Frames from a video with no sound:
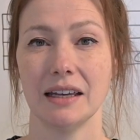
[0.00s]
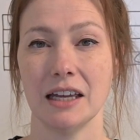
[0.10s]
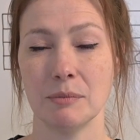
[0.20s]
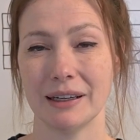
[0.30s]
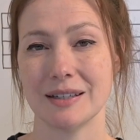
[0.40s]

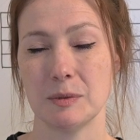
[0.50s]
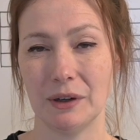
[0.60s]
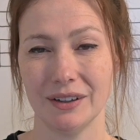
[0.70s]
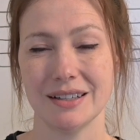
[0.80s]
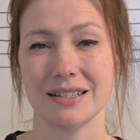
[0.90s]
In my
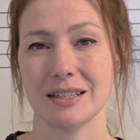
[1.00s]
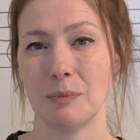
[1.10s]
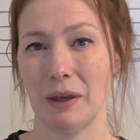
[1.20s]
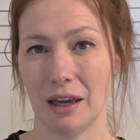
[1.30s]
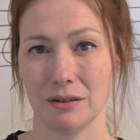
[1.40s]
experience as a
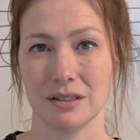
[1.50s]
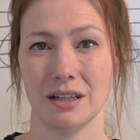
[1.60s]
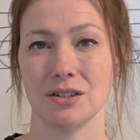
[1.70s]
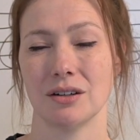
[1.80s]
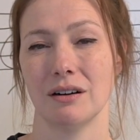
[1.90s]
piano
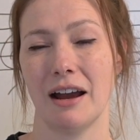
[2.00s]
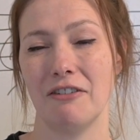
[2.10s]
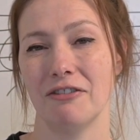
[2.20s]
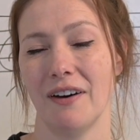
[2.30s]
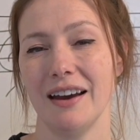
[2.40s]
teacher, I
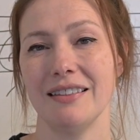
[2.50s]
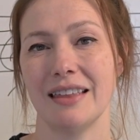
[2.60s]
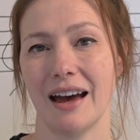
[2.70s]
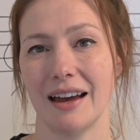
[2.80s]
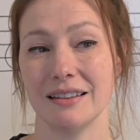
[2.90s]
find
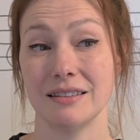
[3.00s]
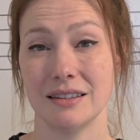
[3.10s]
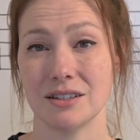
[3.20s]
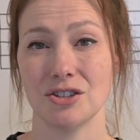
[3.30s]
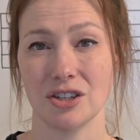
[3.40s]
that
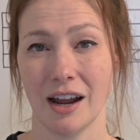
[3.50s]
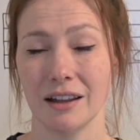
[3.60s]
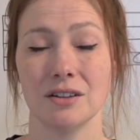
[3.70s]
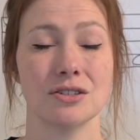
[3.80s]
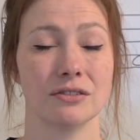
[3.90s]
this
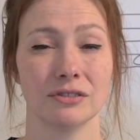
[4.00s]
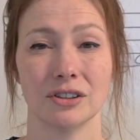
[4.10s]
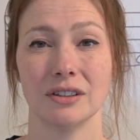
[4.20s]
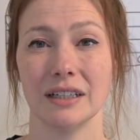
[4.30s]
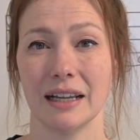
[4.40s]
challenge of
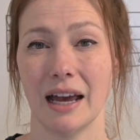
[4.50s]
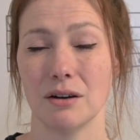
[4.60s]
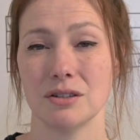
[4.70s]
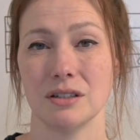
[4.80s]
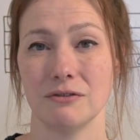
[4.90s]
learning
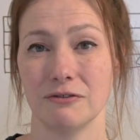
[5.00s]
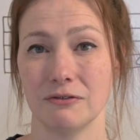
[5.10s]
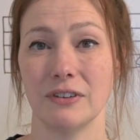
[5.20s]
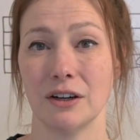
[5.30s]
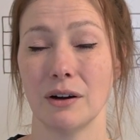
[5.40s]
how to
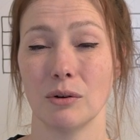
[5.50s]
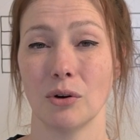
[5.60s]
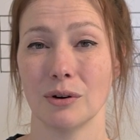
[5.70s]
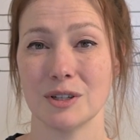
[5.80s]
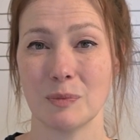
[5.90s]
figure out
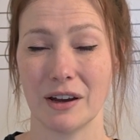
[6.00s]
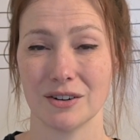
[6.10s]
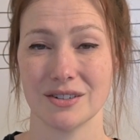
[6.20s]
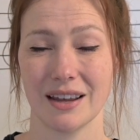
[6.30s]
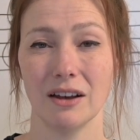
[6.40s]
chords by
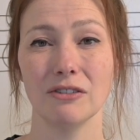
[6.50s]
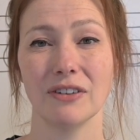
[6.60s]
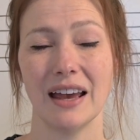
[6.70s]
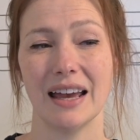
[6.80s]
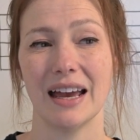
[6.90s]

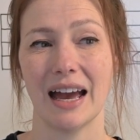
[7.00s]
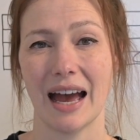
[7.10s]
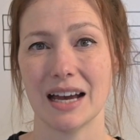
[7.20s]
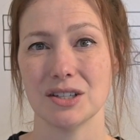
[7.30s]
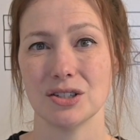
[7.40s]
yourself
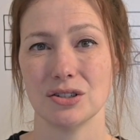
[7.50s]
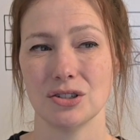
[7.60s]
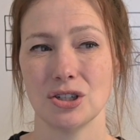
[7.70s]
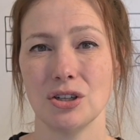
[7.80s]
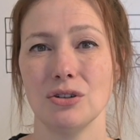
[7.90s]
has
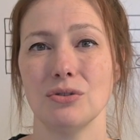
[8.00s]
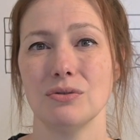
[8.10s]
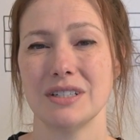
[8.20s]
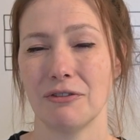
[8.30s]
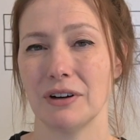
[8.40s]

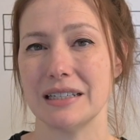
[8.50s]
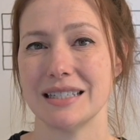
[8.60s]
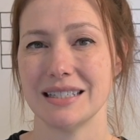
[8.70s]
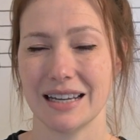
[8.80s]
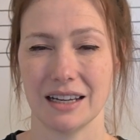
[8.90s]
two different
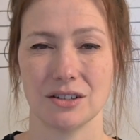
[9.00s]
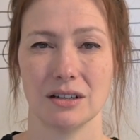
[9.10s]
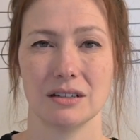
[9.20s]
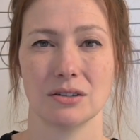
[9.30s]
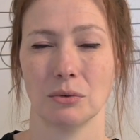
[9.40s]

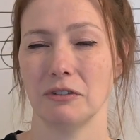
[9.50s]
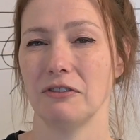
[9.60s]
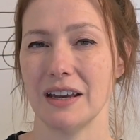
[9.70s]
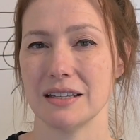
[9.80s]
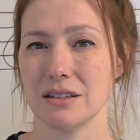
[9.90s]
stages or
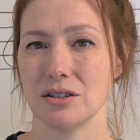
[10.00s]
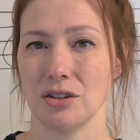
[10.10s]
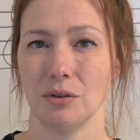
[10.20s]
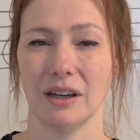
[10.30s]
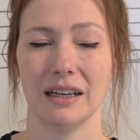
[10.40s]
phases
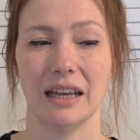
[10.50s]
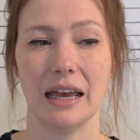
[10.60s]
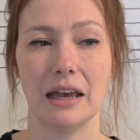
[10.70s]
to it.